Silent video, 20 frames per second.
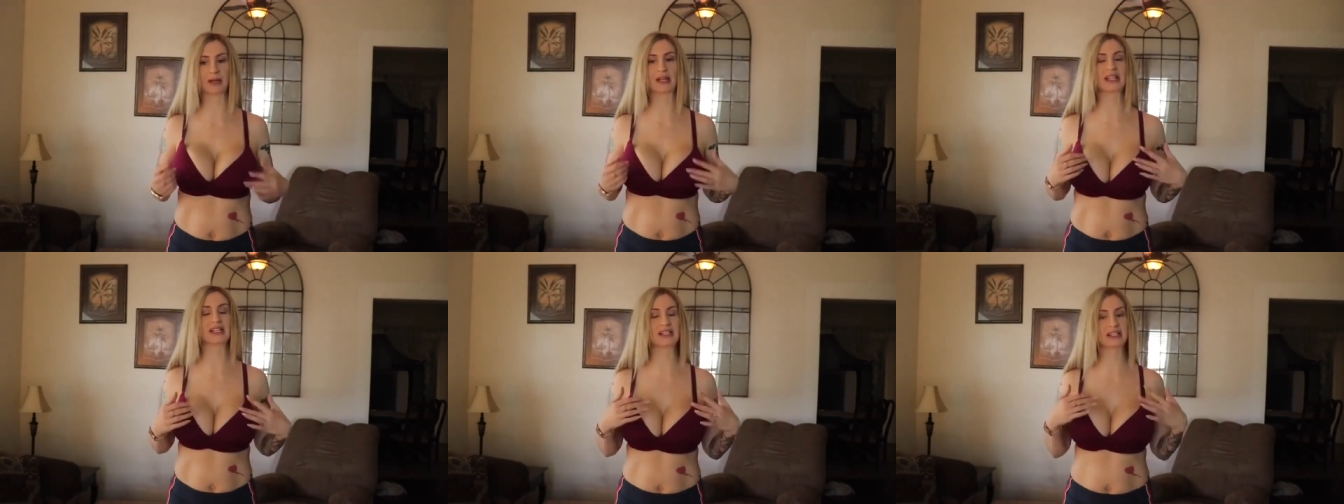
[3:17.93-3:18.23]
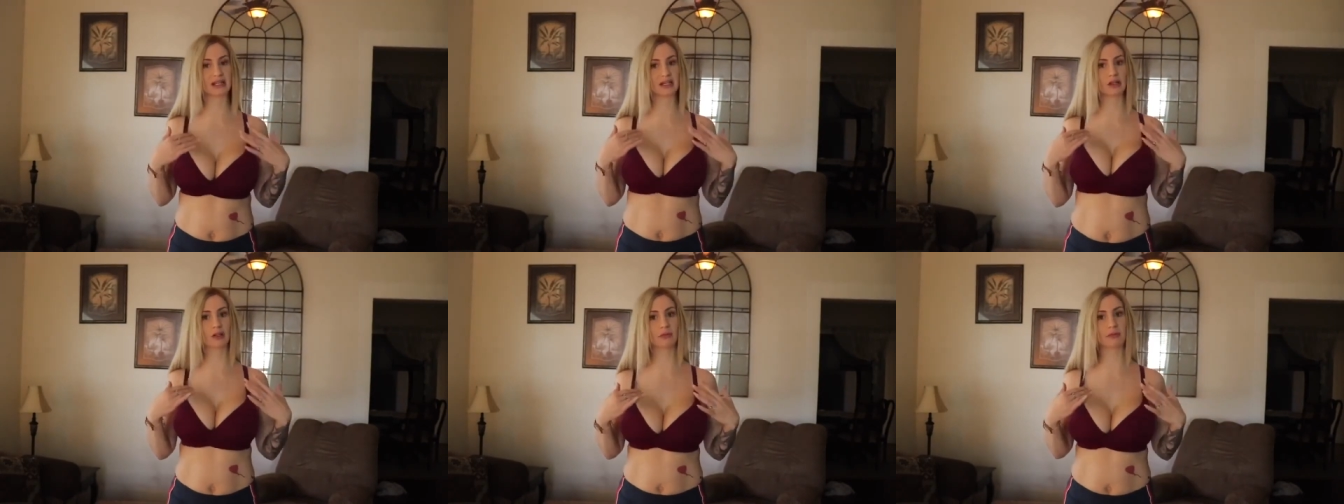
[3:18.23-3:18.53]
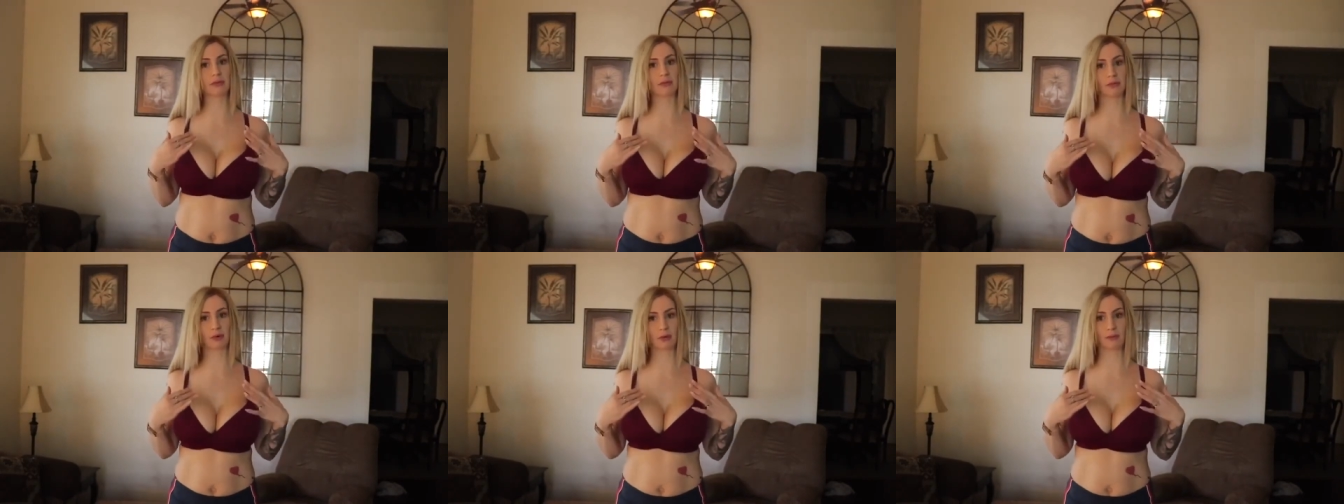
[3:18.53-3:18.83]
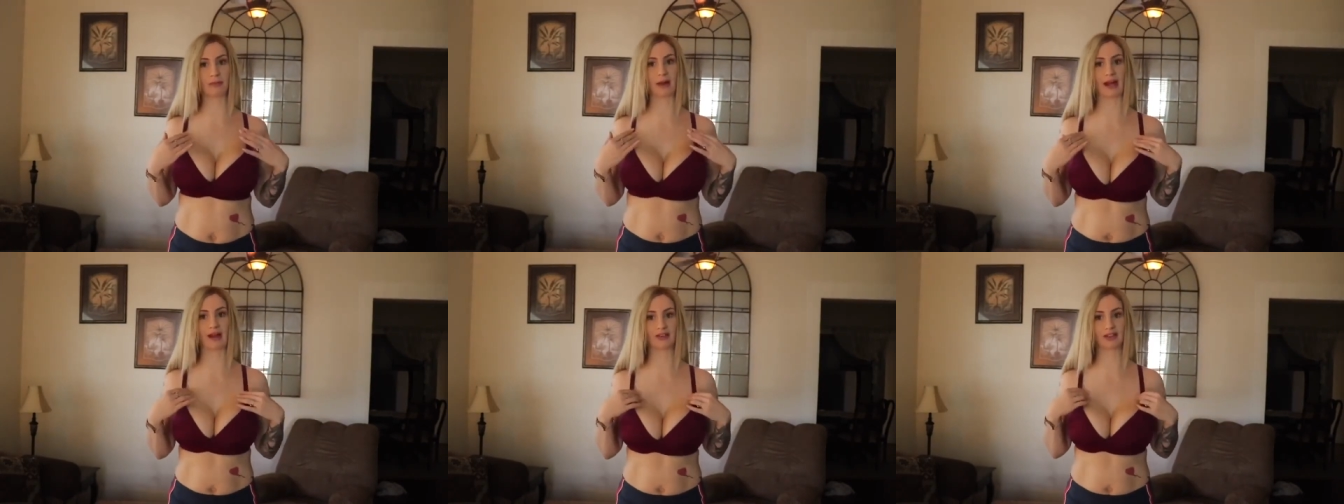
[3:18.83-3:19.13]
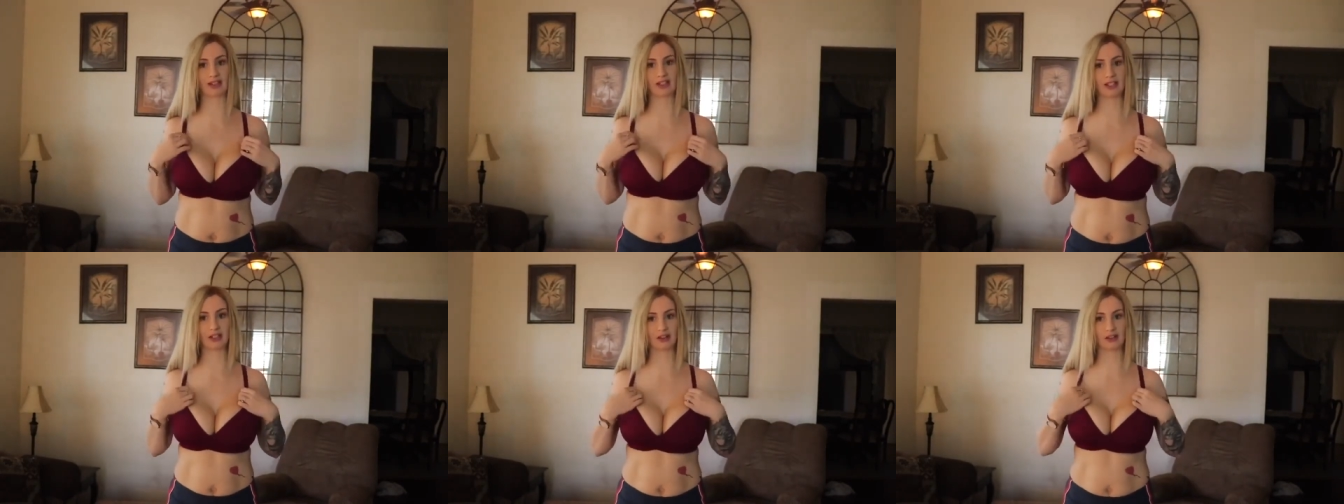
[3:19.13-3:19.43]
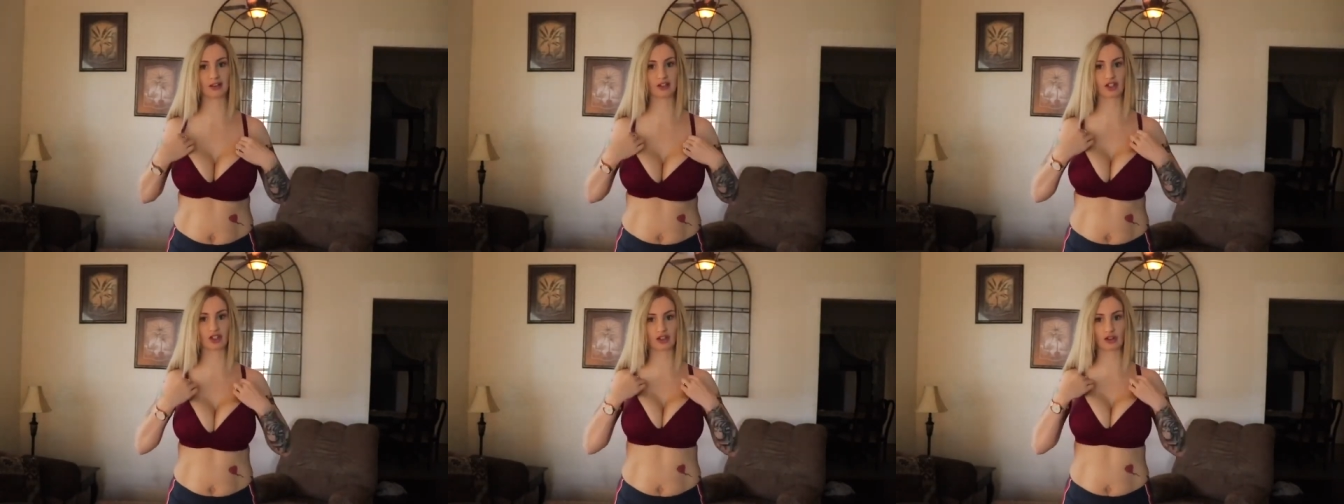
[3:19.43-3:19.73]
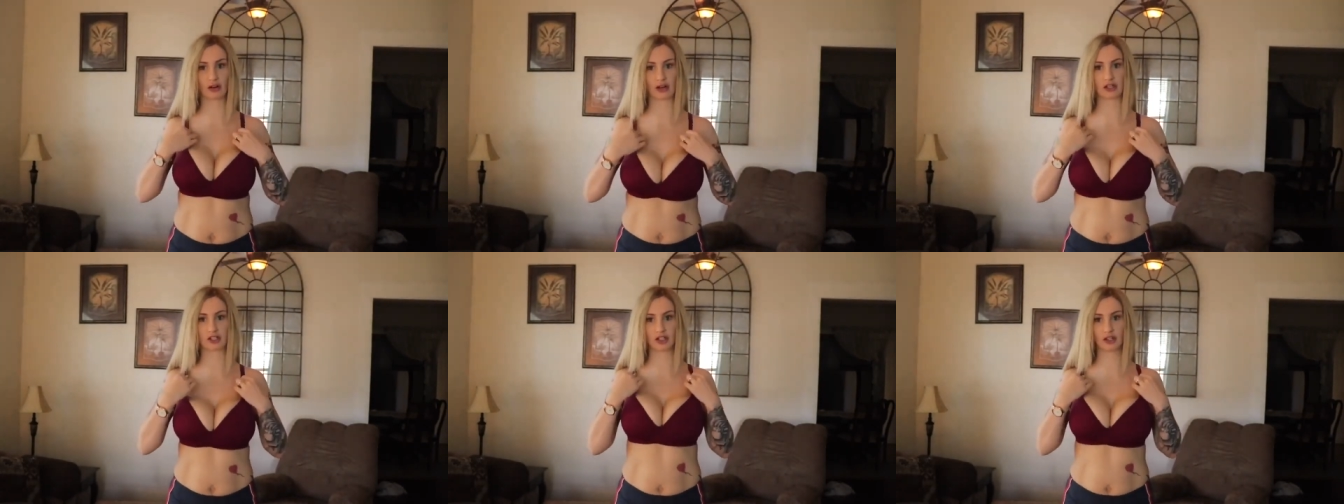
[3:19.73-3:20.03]
but it is a little bit more bouncier and
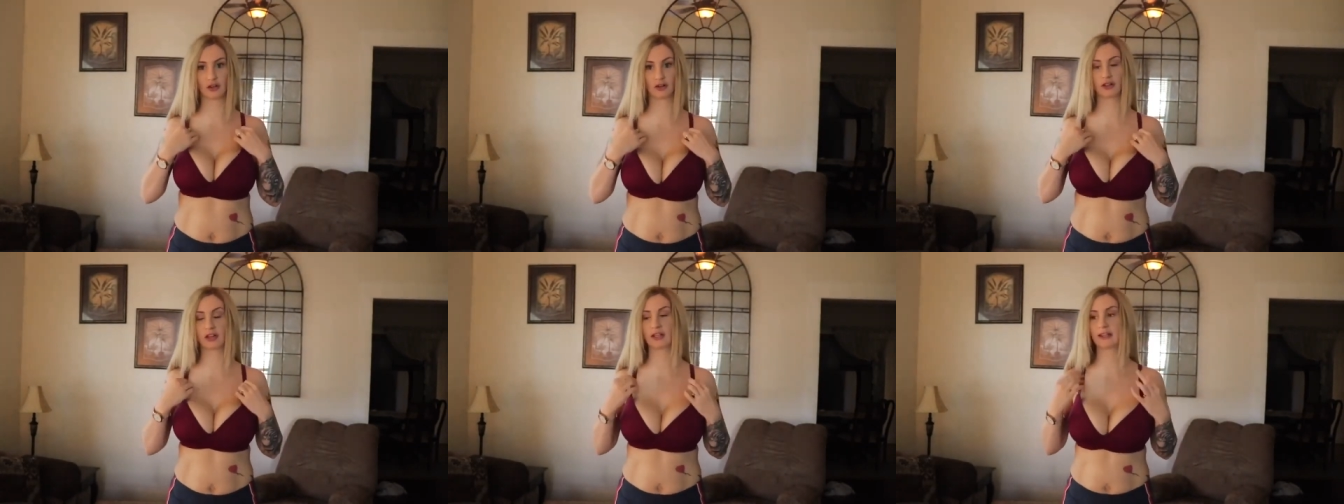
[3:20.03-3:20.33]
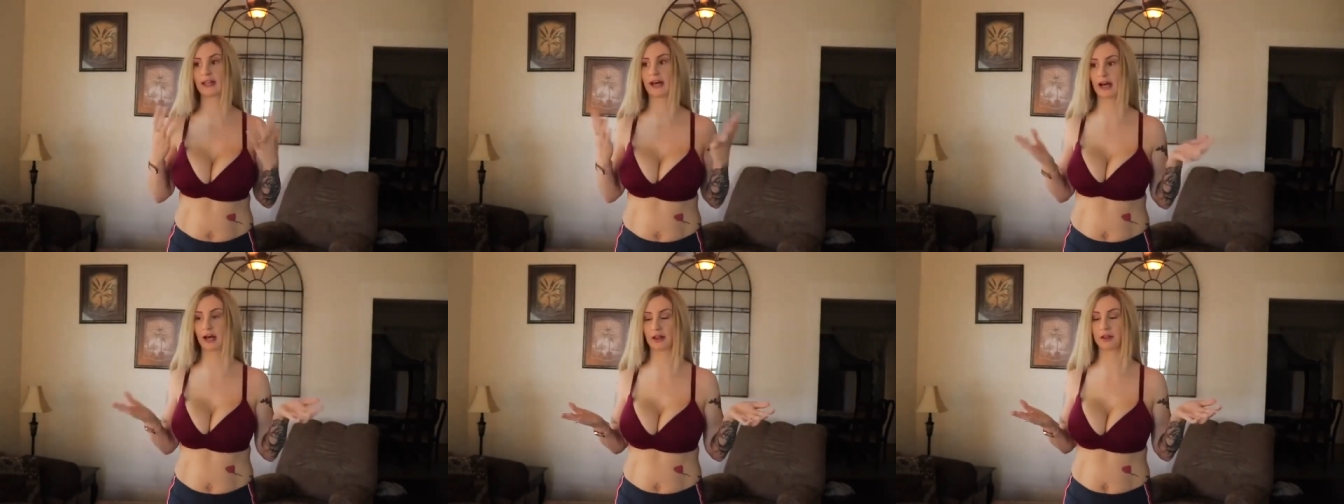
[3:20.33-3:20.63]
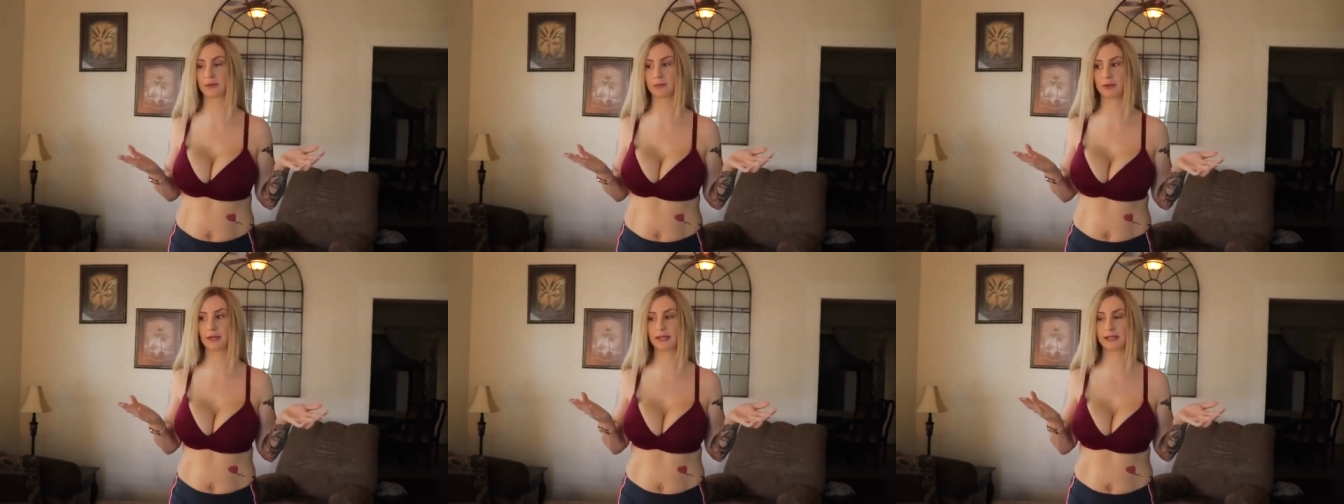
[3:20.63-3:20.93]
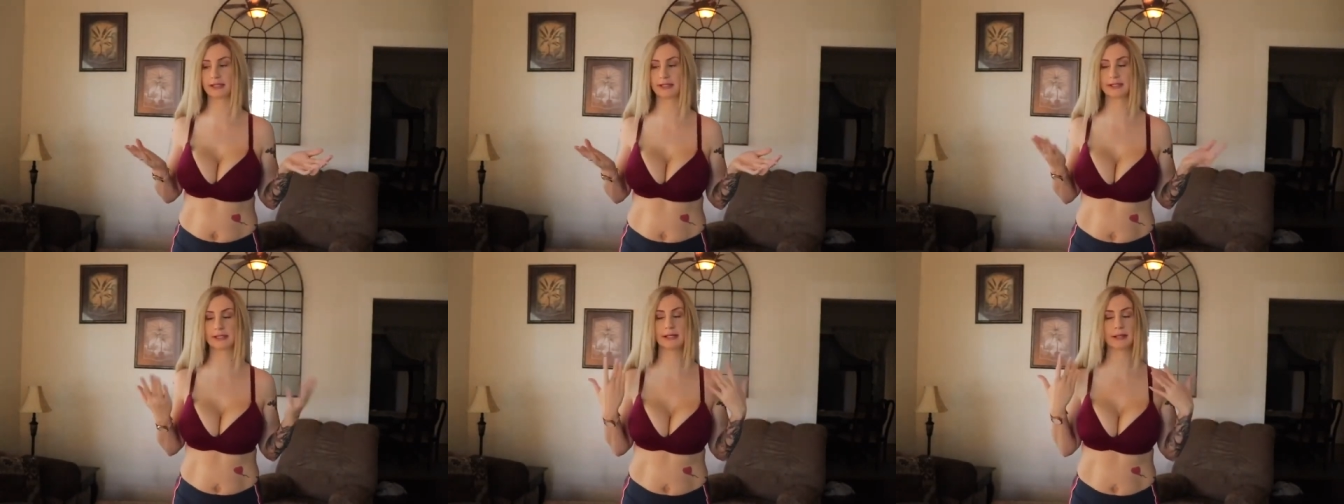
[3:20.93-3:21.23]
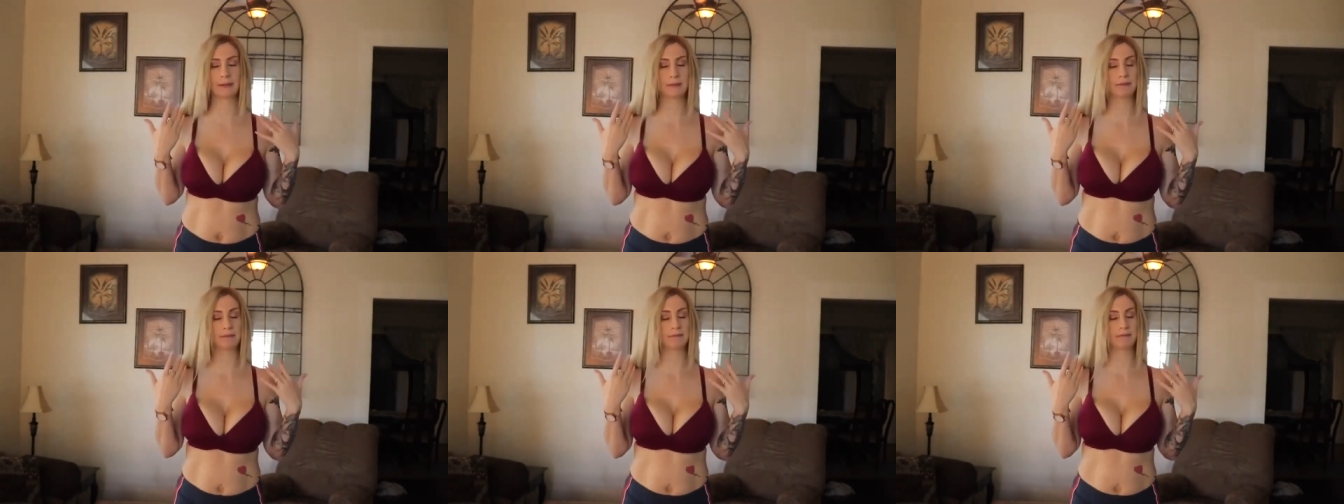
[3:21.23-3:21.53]
stretchier than the other ones.